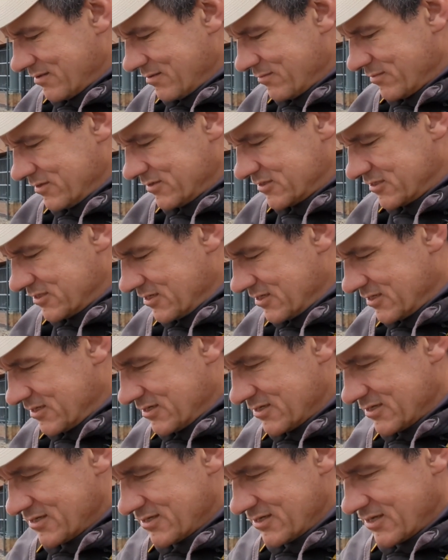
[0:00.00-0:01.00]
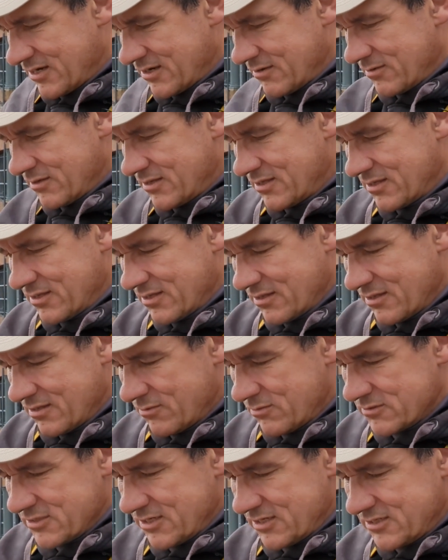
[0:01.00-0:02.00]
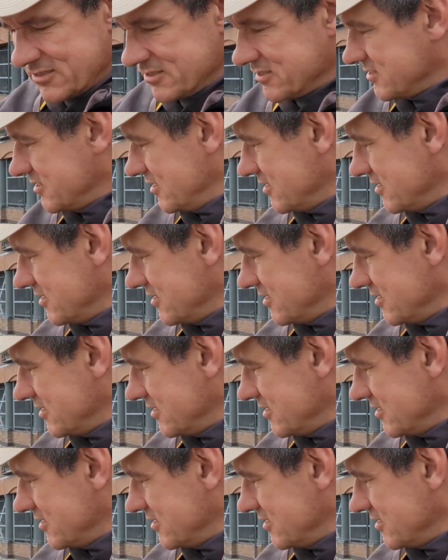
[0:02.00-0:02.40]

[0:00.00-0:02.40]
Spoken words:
But anyway, it was nice to see